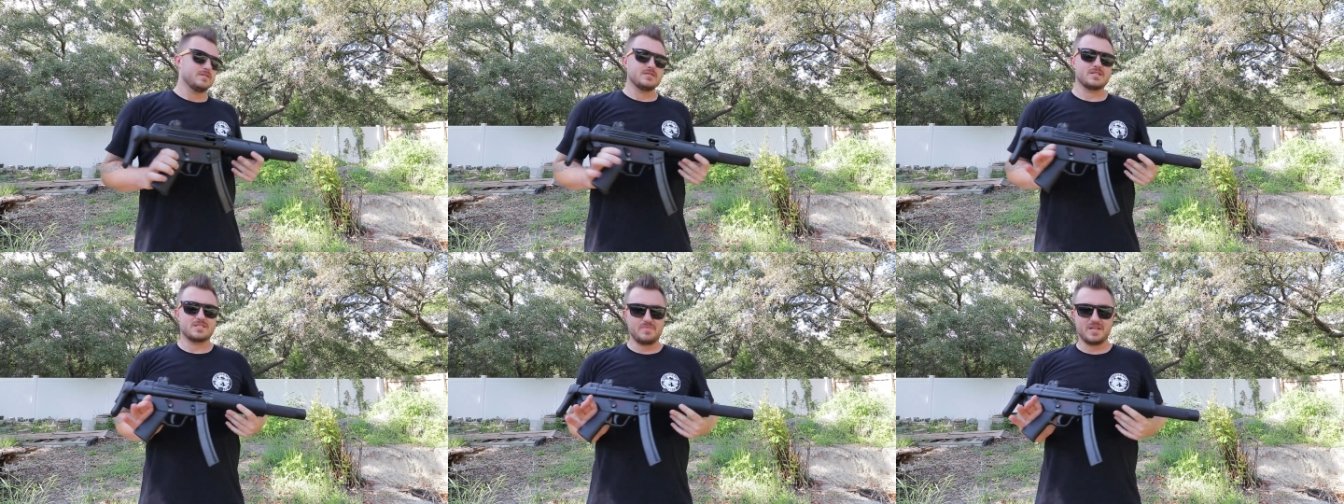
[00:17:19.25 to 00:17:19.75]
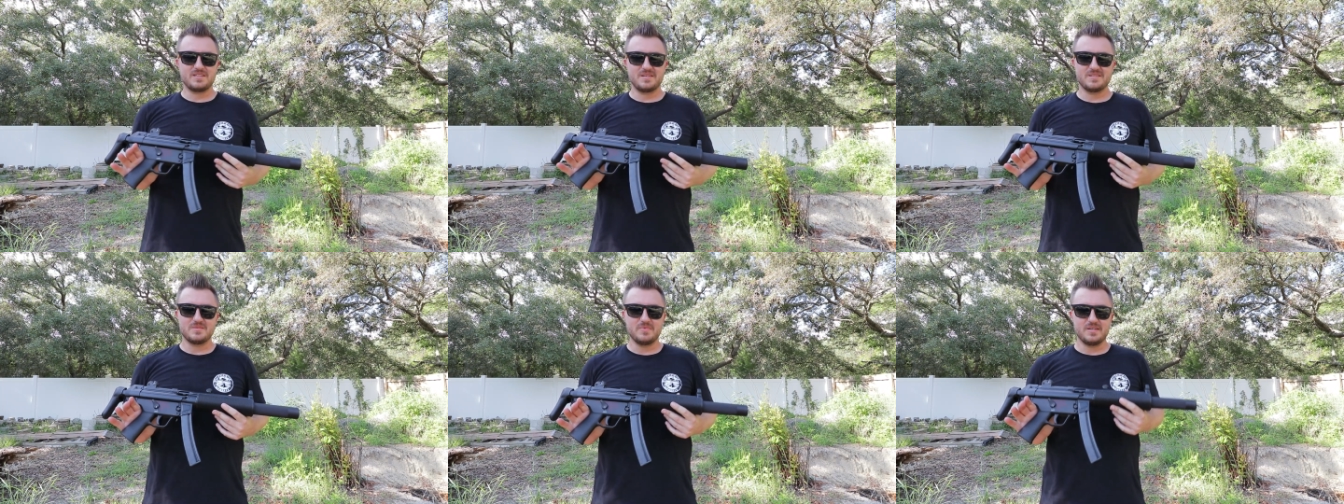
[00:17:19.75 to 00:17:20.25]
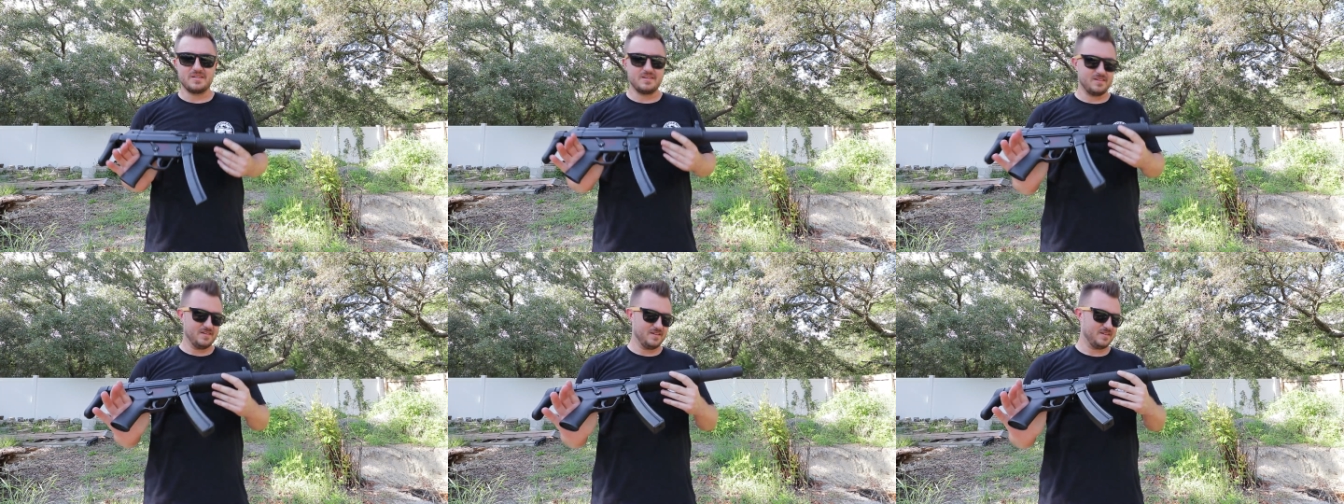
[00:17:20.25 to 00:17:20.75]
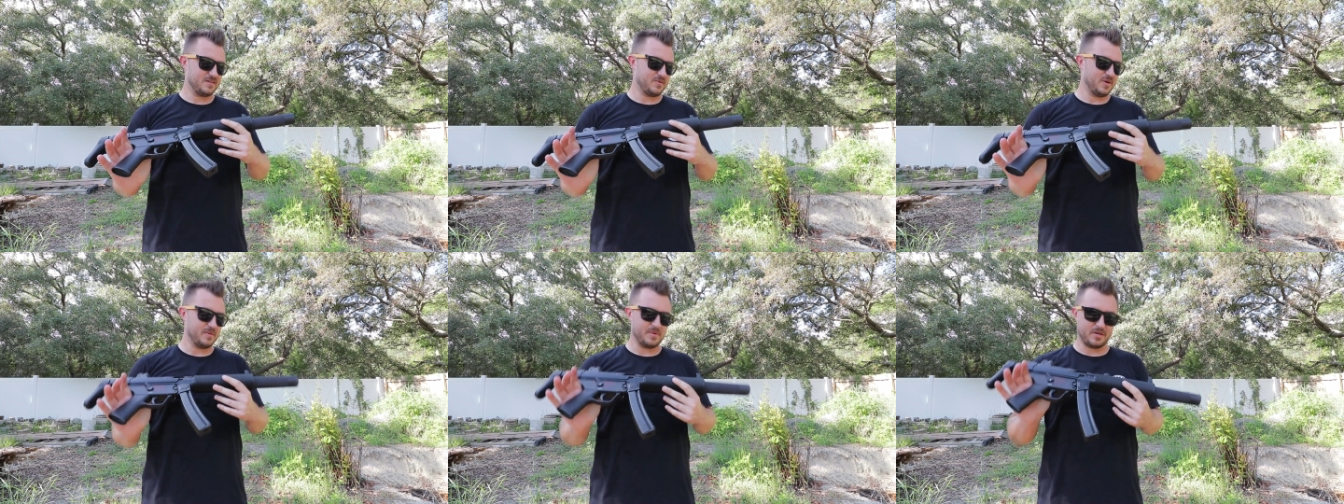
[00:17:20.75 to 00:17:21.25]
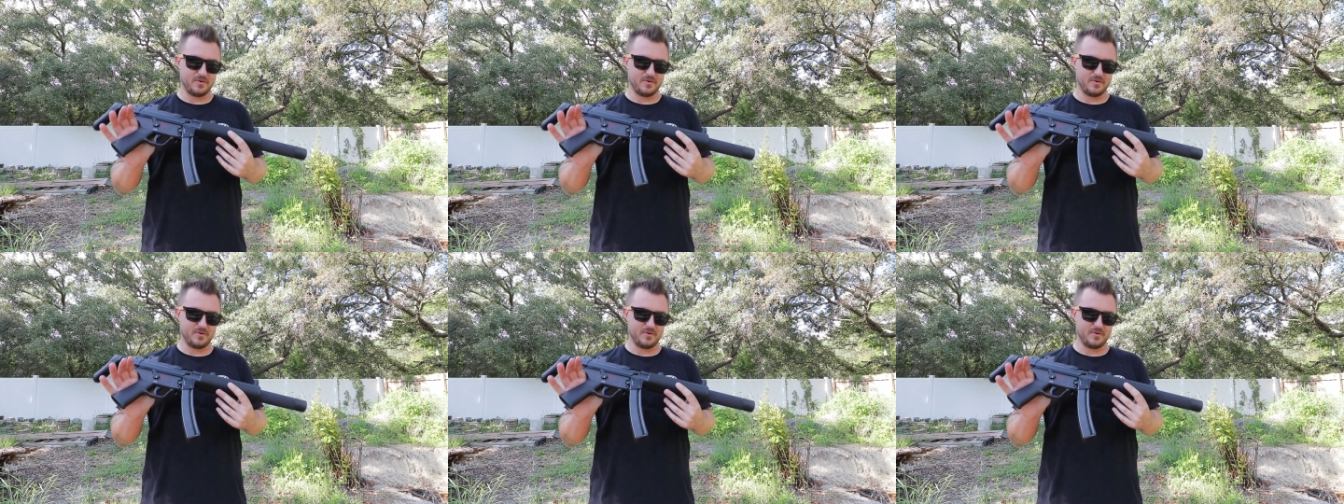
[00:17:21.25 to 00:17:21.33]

was expecting it to be quite a bit